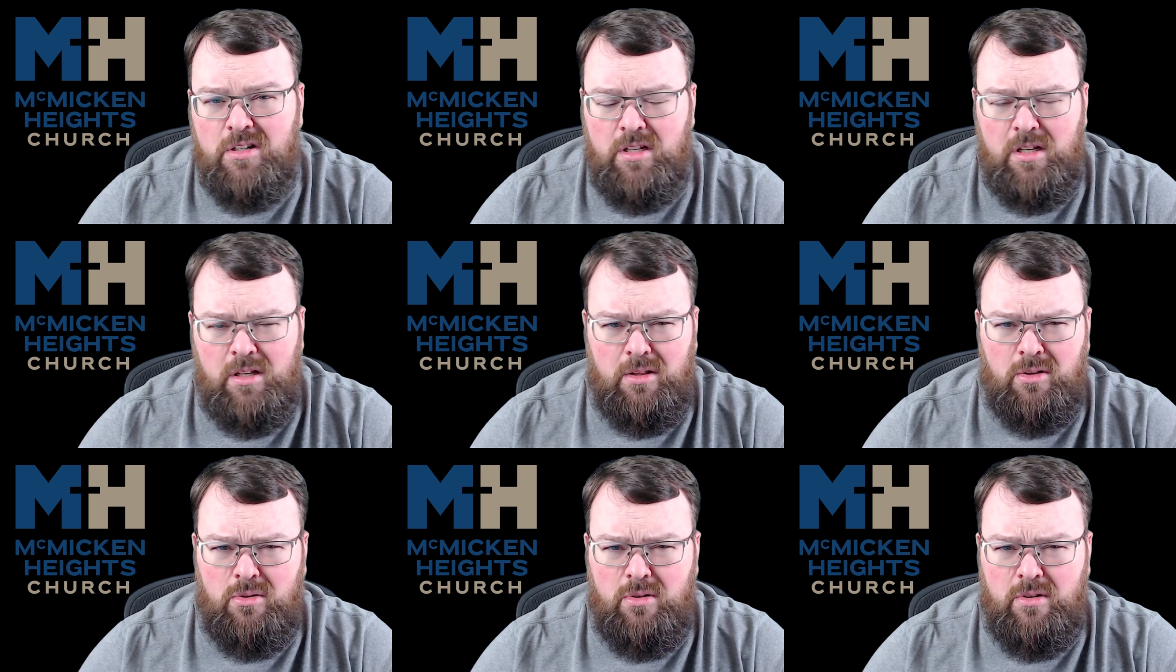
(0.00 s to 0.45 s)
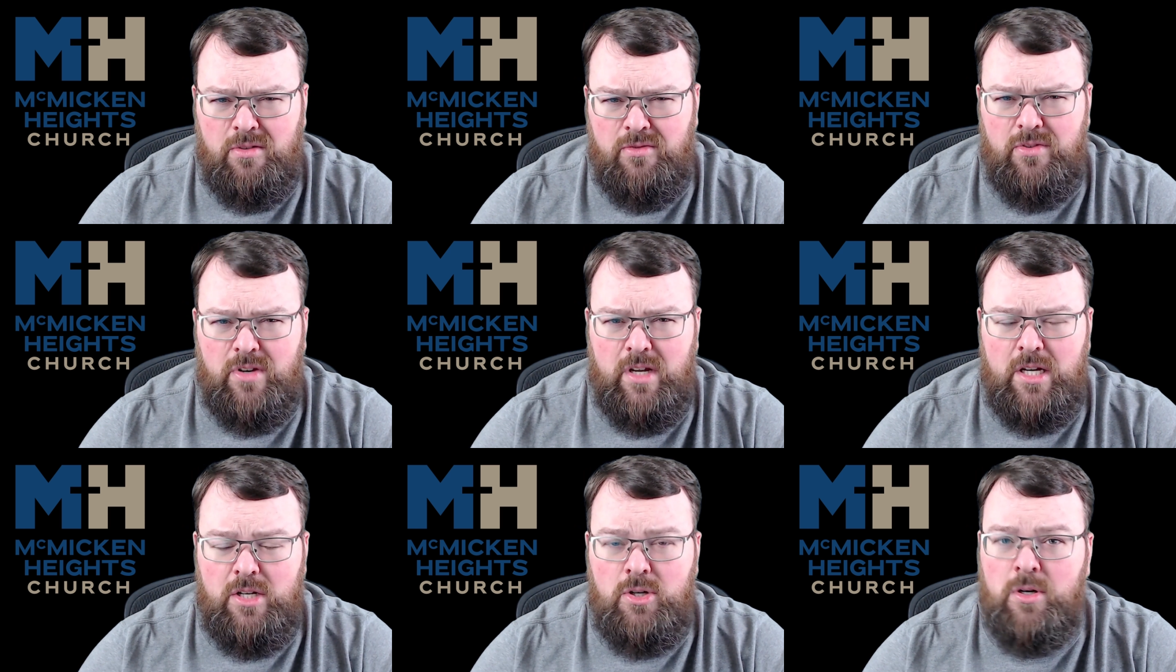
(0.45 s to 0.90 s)
Is he Lord
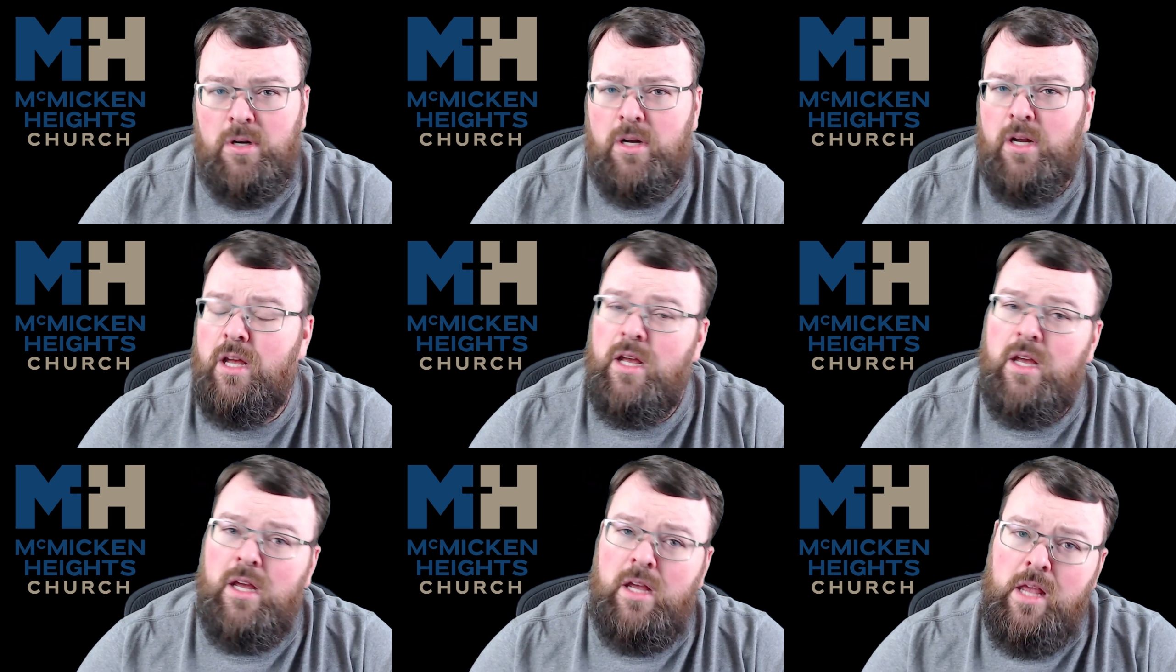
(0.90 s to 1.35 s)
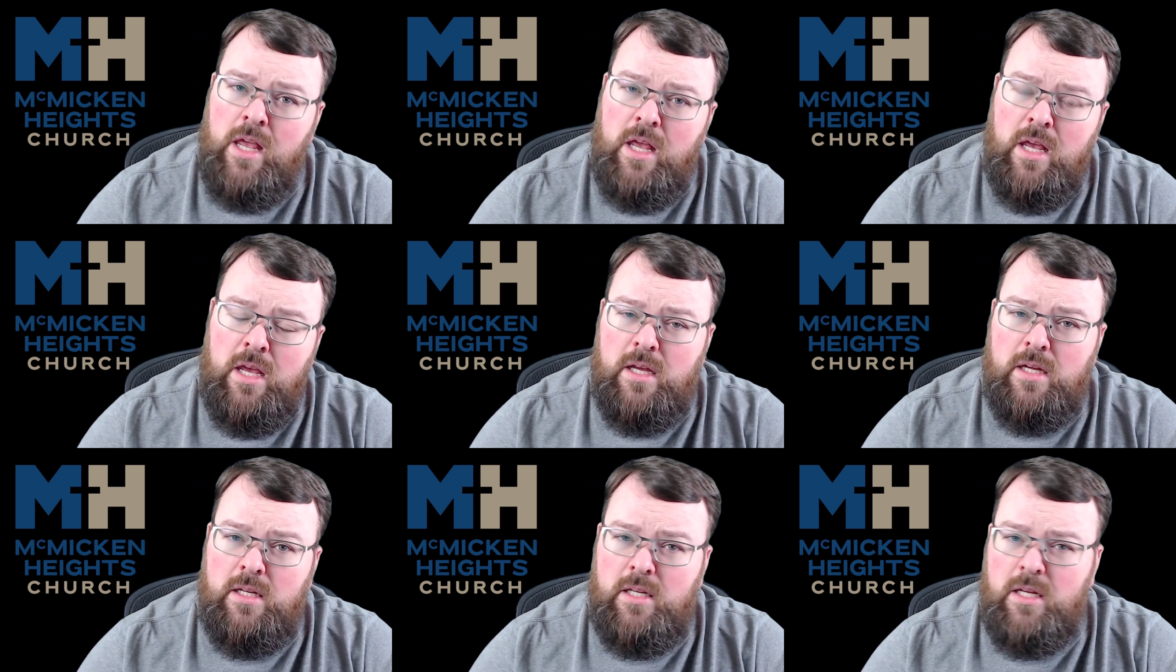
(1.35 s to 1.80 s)
of nature?
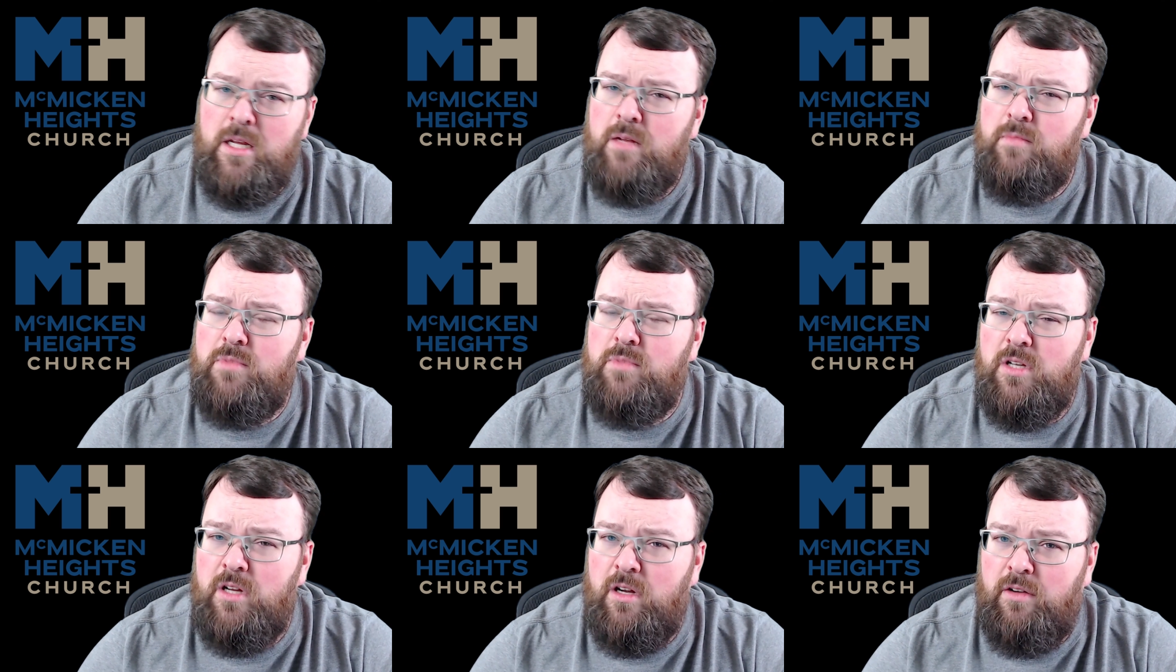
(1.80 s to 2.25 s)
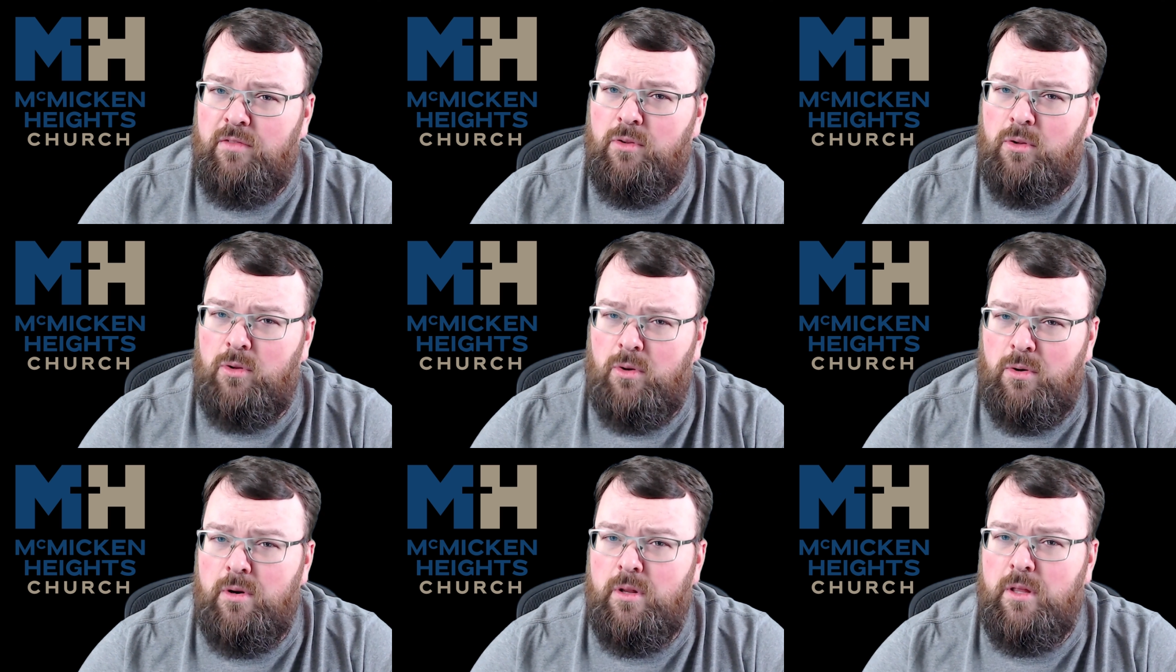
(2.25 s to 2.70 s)
Is he himself
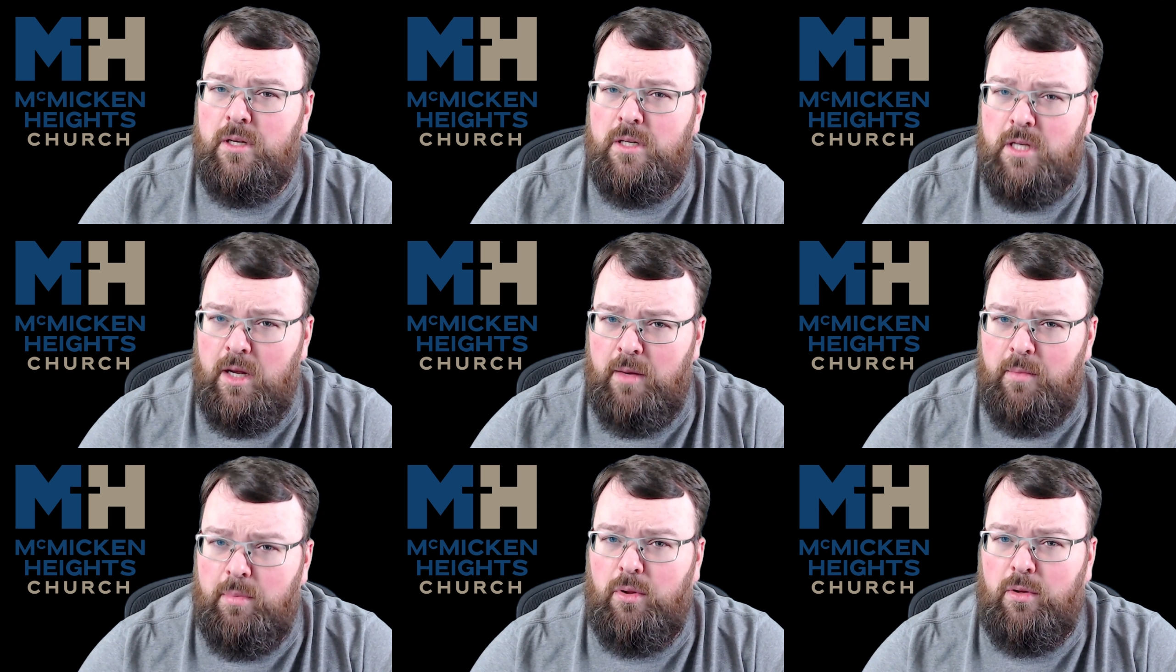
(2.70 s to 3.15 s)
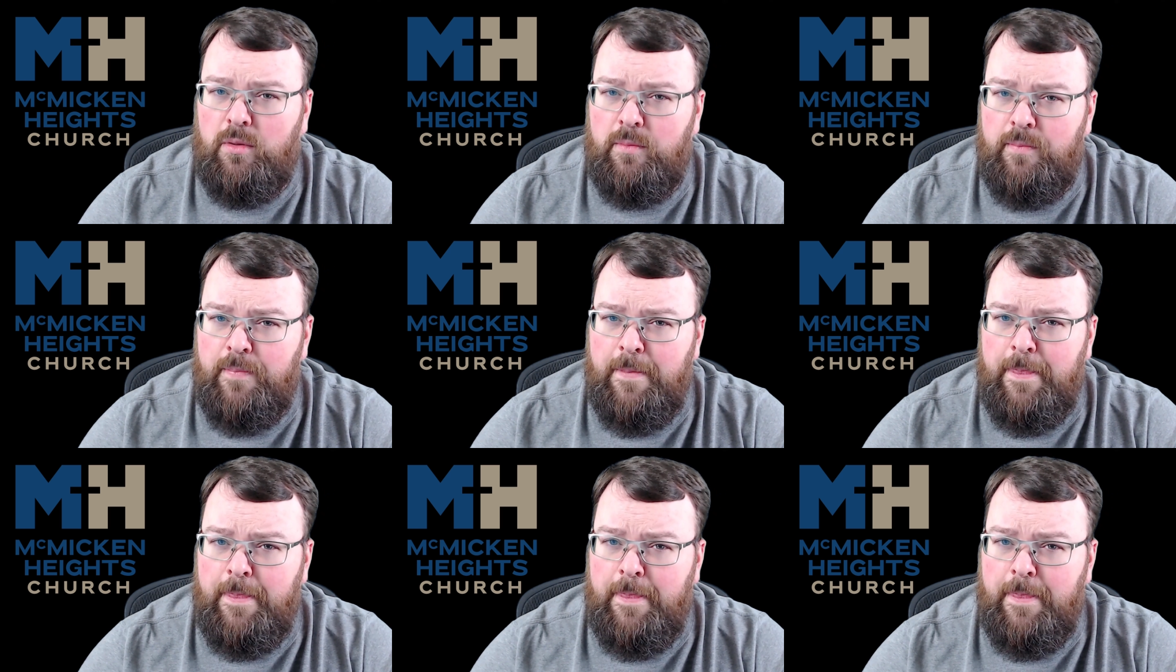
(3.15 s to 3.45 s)
Lord of the temple?